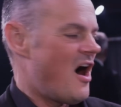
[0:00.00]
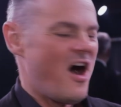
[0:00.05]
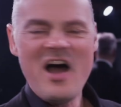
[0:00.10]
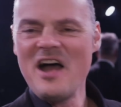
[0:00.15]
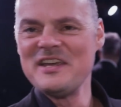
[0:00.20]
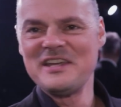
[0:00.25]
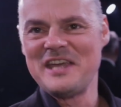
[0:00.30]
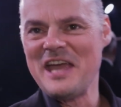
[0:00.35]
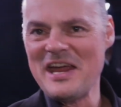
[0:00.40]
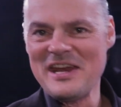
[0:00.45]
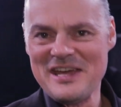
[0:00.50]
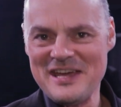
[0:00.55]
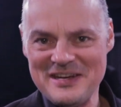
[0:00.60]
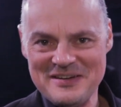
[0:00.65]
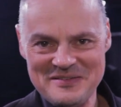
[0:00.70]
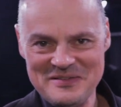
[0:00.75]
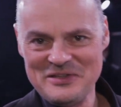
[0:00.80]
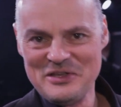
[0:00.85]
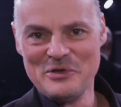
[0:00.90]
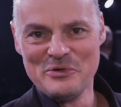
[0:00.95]
I get it.
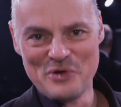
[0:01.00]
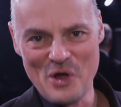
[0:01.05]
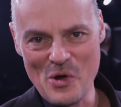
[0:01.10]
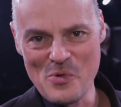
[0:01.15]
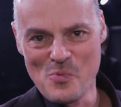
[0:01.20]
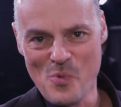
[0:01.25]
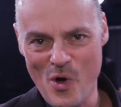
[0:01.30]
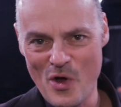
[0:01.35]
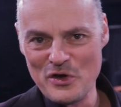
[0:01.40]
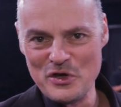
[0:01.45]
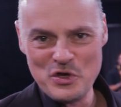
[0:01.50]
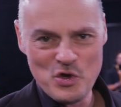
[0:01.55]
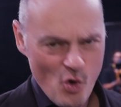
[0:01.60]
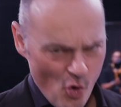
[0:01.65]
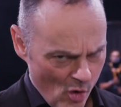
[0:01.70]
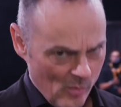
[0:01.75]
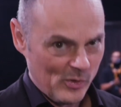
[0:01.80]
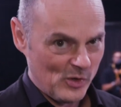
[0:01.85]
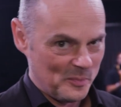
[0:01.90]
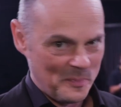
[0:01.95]
You don't want
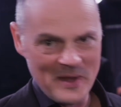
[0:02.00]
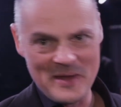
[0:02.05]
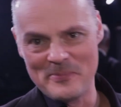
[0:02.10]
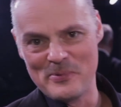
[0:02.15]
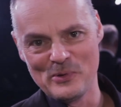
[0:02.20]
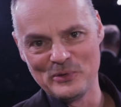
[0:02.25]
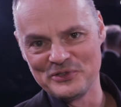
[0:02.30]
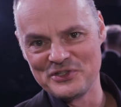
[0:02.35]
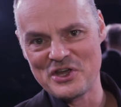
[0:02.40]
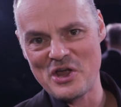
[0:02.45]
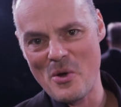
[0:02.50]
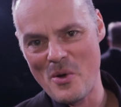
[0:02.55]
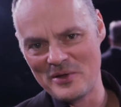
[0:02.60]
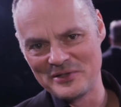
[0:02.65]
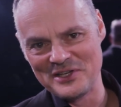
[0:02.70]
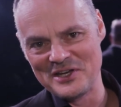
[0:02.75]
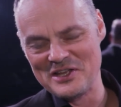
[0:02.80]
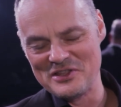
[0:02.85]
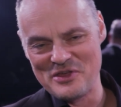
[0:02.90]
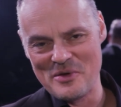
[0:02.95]
normal people to go
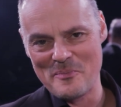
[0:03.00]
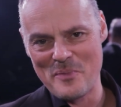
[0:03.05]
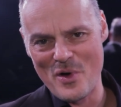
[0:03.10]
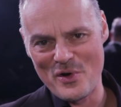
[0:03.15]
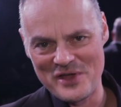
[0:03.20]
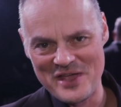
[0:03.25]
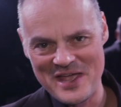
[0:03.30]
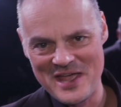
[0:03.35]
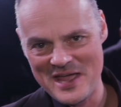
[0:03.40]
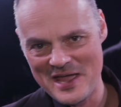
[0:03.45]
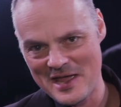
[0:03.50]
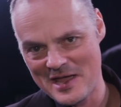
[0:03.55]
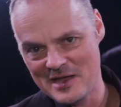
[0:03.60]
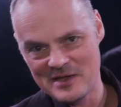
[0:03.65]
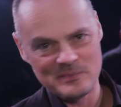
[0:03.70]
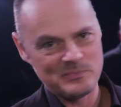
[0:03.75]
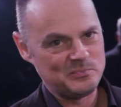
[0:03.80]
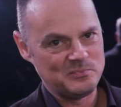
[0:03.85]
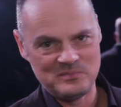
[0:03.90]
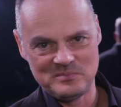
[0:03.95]
underneath the bonnet
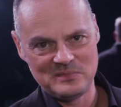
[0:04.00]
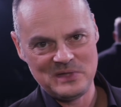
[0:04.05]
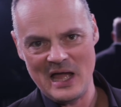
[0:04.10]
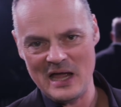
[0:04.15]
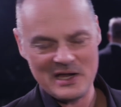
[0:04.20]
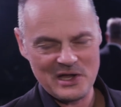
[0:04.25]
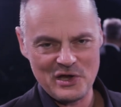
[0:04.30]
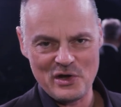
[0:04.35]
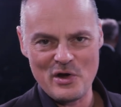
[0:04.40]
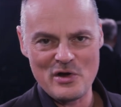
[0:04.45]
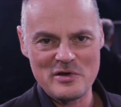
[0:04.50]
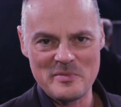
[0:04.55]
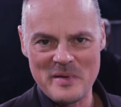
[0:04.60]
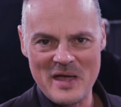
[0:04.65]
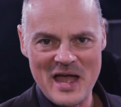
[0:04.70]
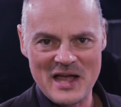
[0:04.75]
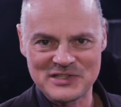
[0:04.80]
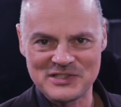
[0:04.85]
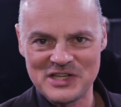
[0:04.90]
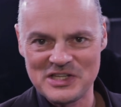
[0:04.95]
here. That can only be
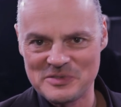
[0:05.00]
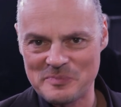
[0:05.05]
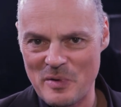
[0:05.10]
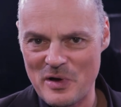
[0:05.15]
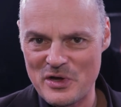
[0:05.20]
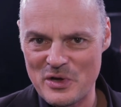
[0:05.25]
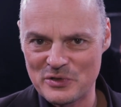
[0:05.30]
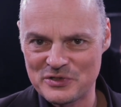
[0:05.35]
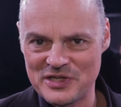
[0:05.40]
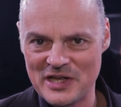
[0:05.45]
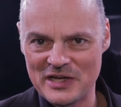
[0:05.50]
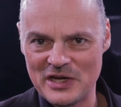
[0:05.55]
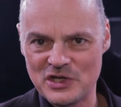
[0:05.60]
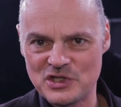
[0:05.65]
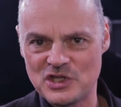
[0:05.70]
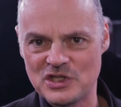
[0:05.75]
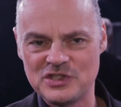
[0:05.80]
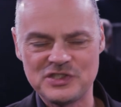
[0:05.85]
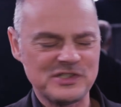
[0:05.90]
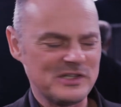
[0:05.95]
accessed by your
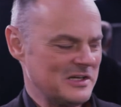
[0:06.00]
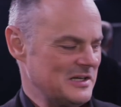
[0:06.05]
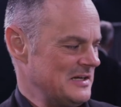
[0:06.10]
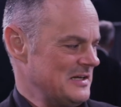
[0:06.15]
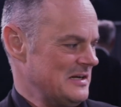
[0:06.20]
technicians.